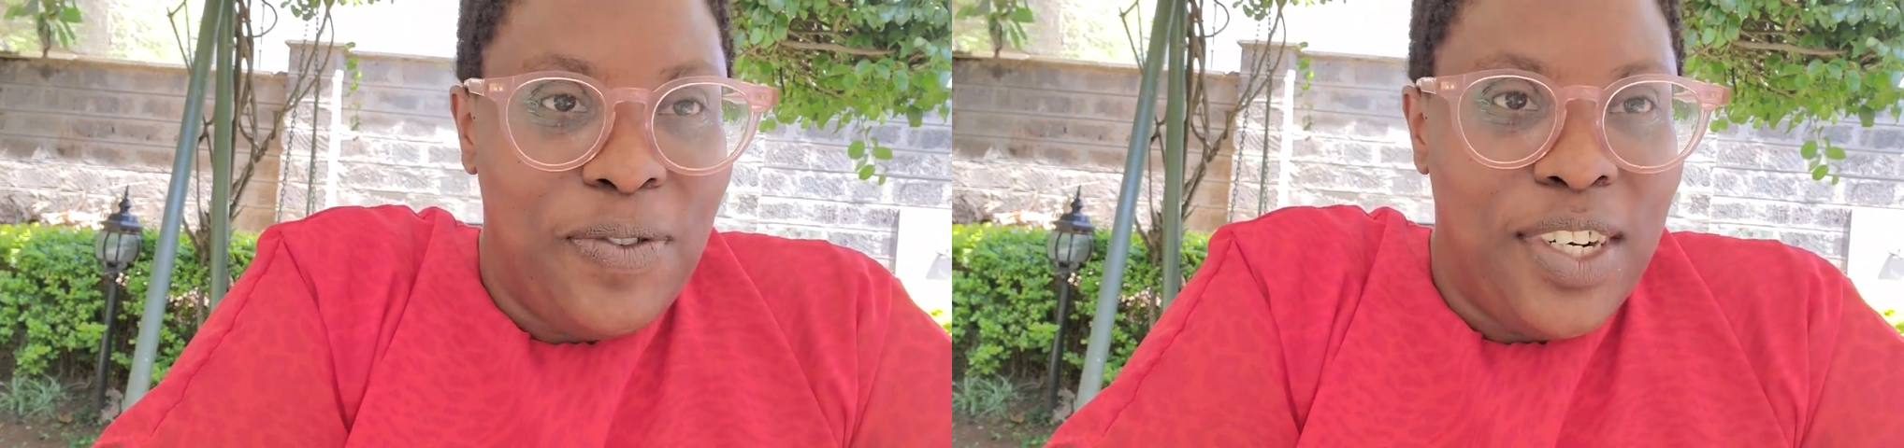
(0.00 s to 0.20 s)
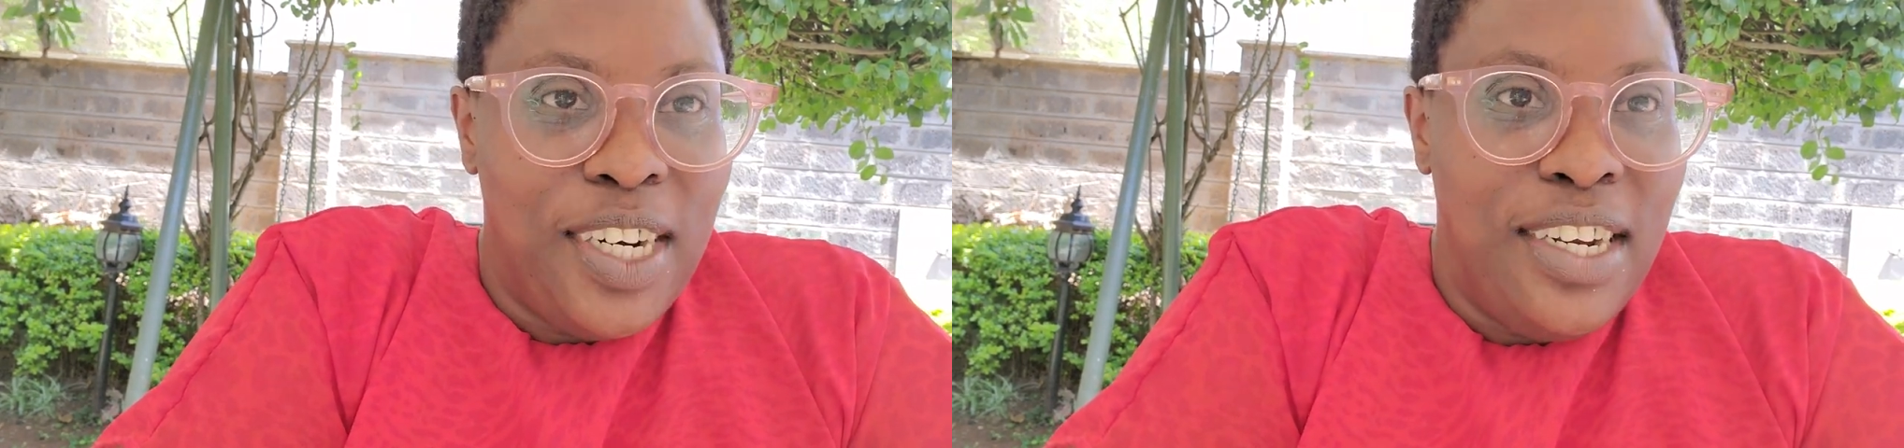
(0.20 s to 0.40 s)

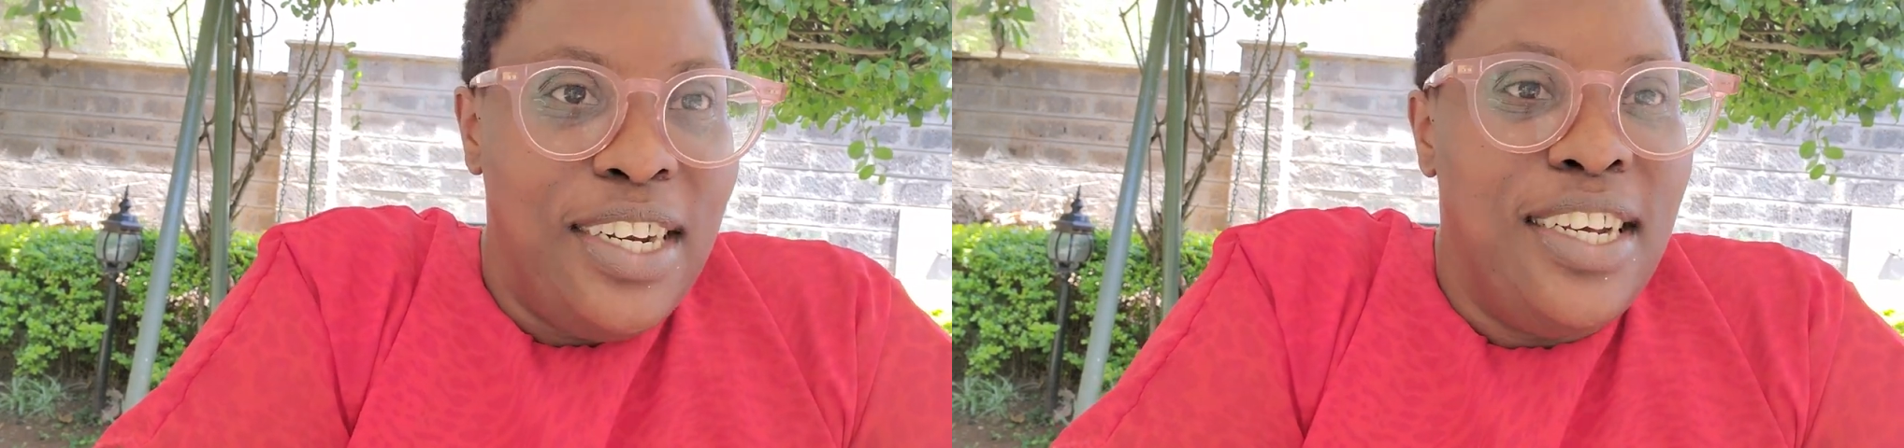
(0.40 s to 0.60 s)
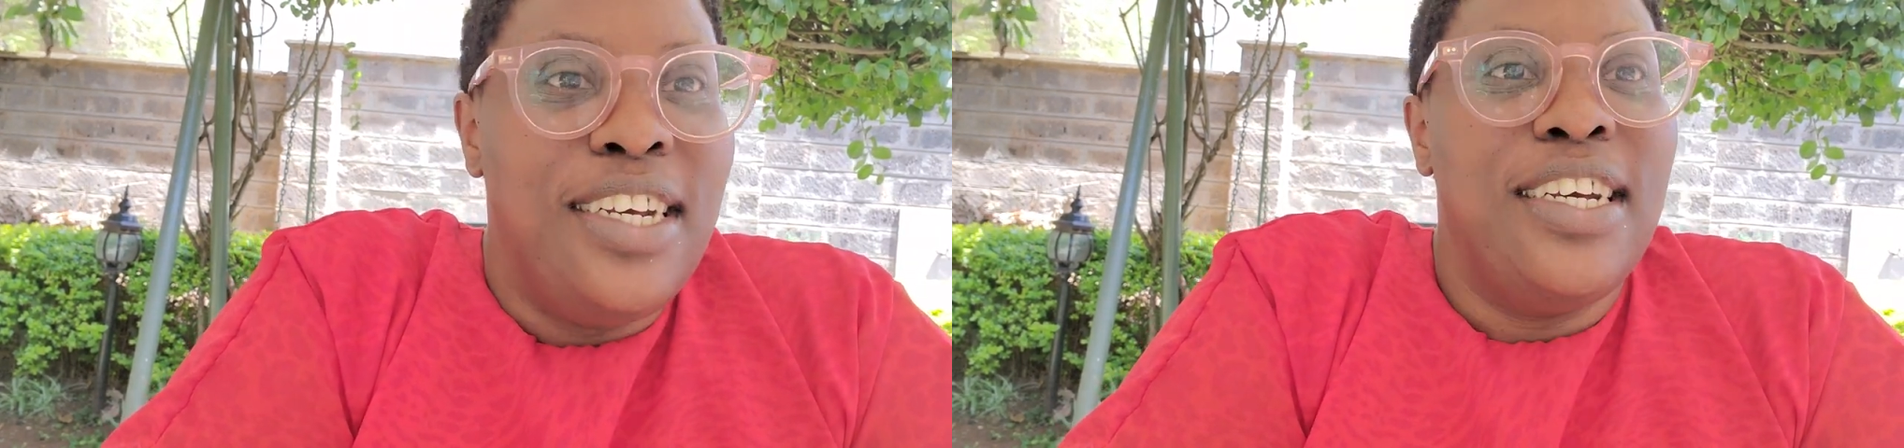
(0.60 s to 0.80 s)

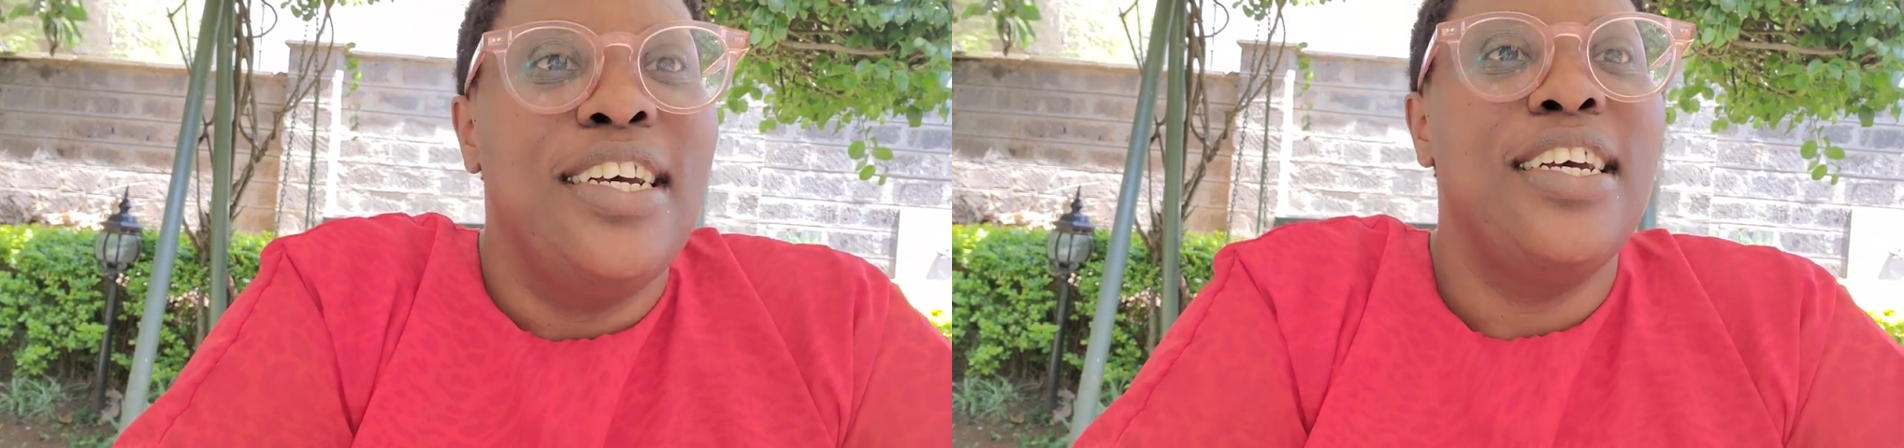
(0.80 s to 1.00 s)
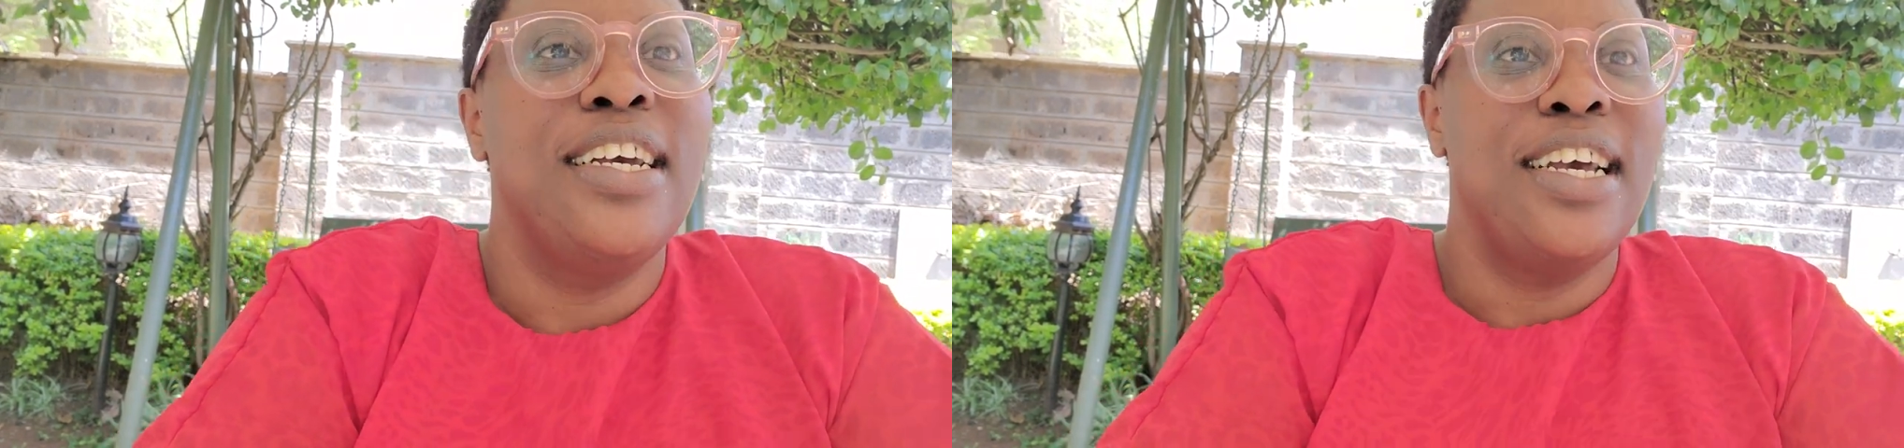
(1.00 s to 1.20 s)
very
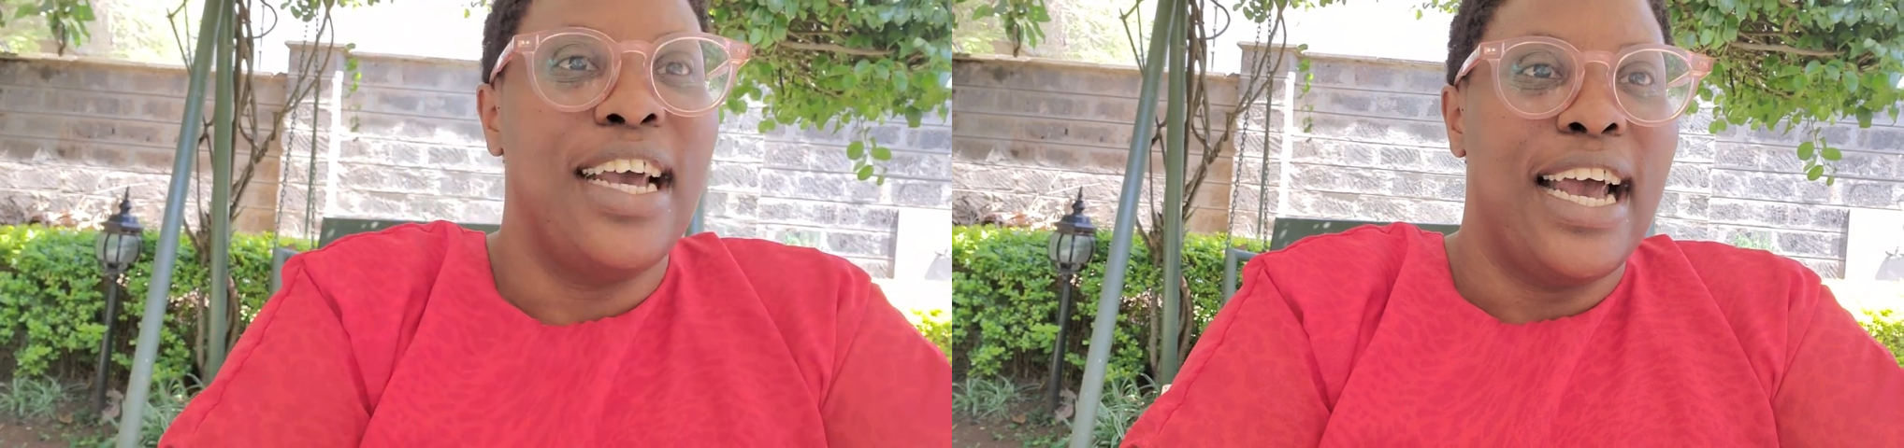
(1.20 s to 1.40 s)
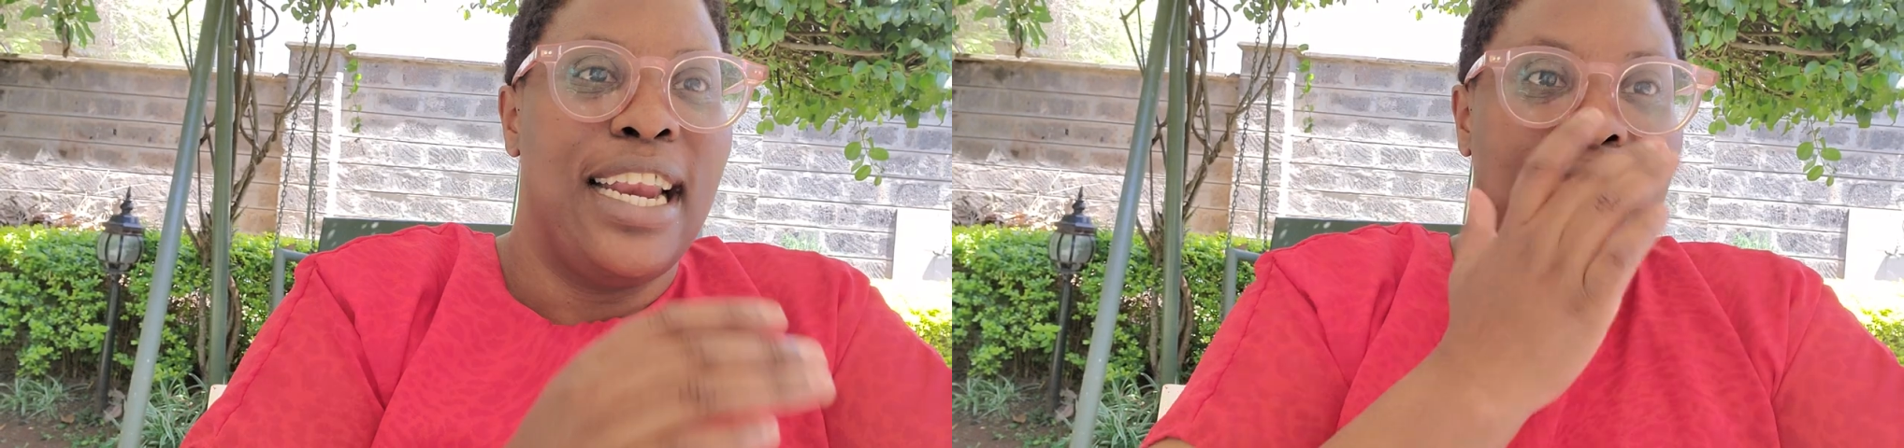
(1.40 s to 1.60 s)

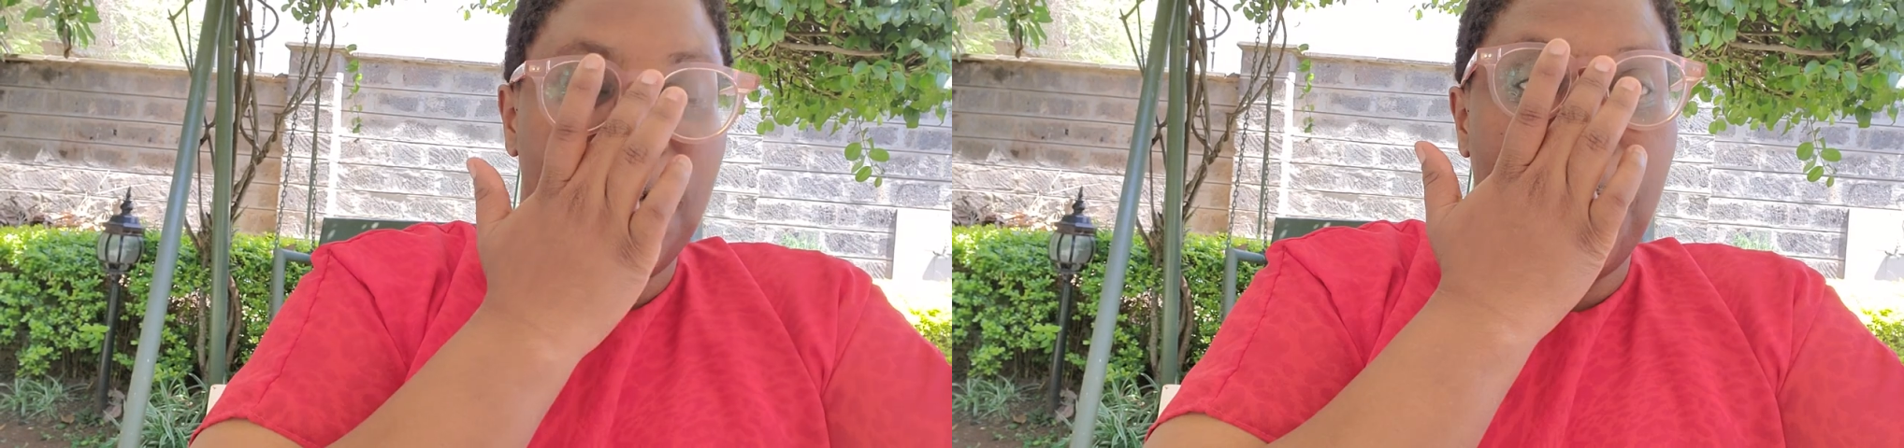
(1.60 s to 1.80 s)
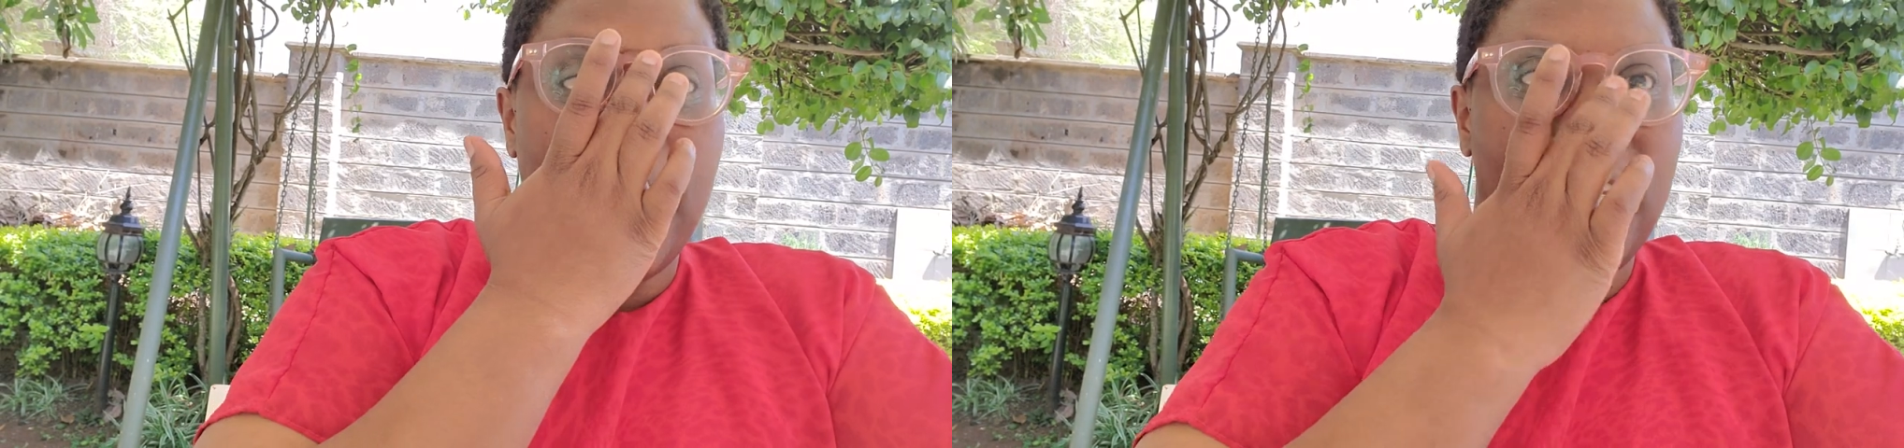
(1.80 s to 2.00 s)

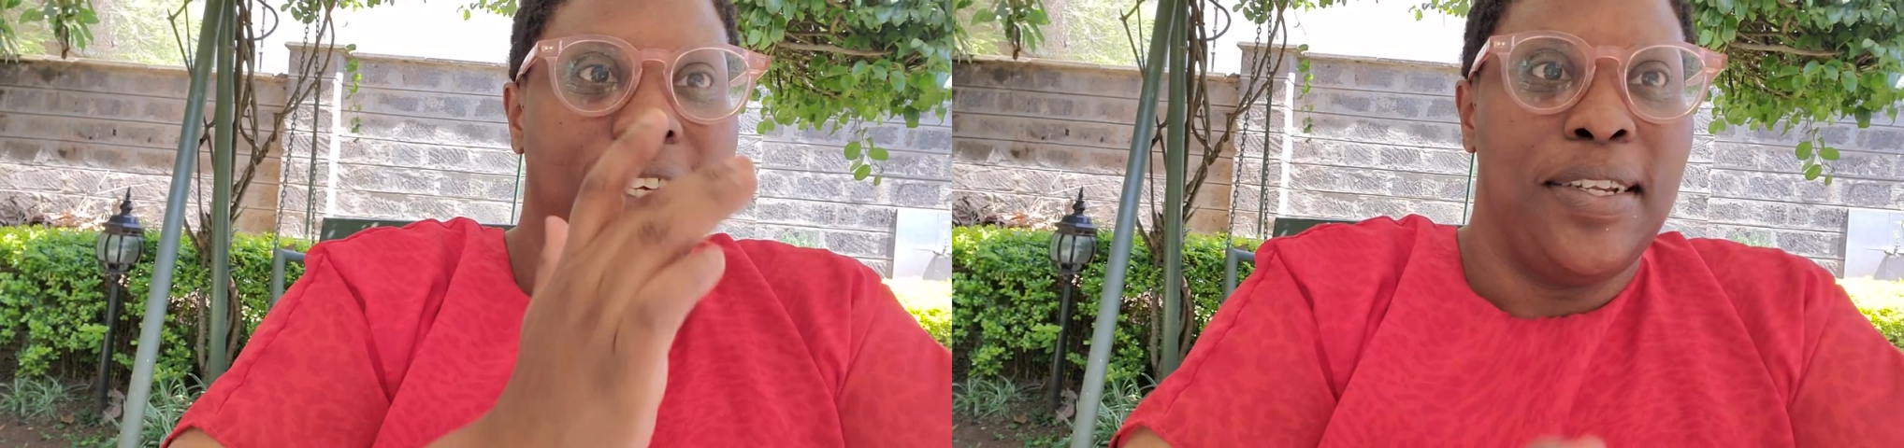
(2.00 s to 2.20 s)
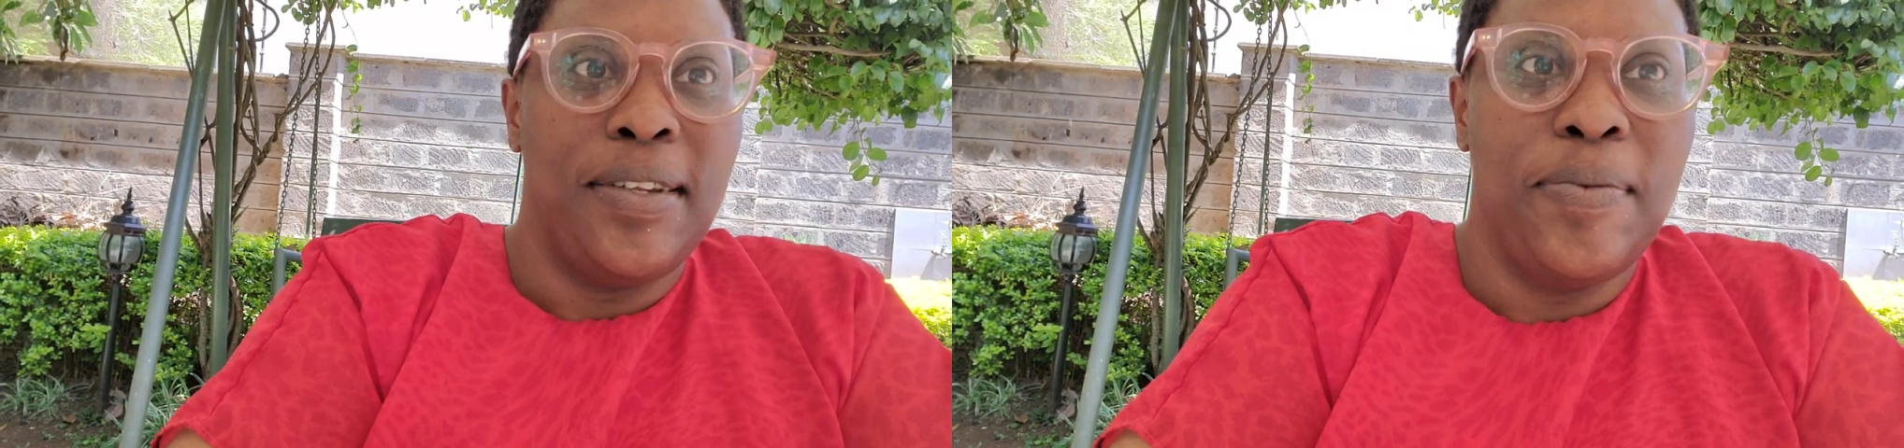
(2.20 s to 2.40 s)

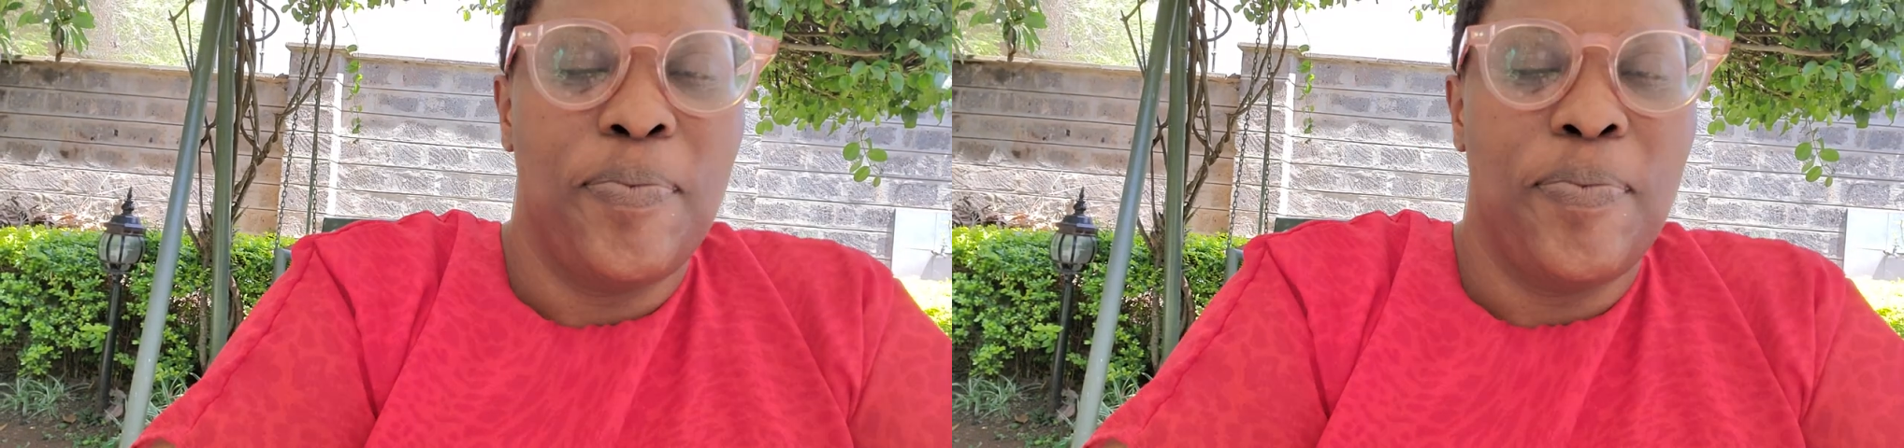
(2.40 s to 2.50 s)
unexpected.